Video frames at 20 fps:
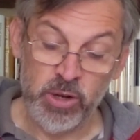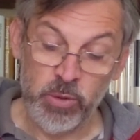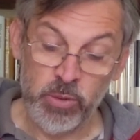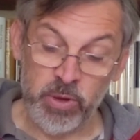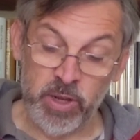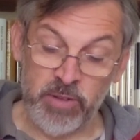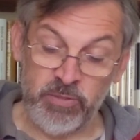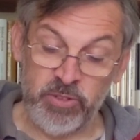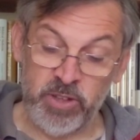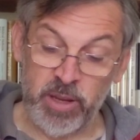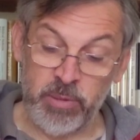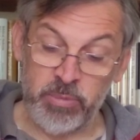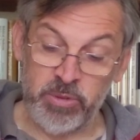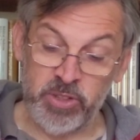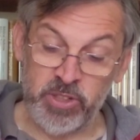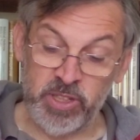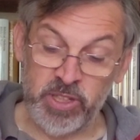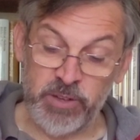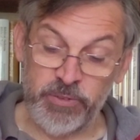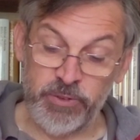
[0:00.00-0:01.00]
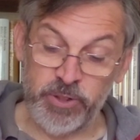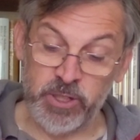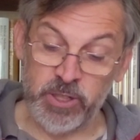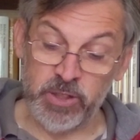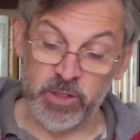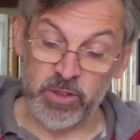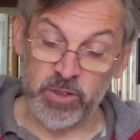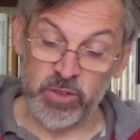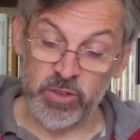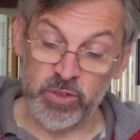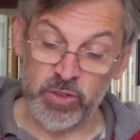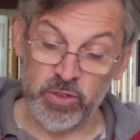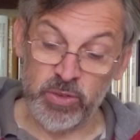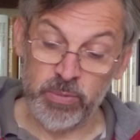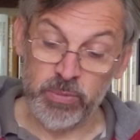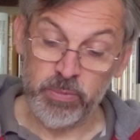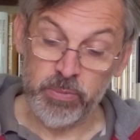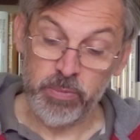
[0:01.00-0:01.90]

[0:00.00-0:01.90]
will have deep significance.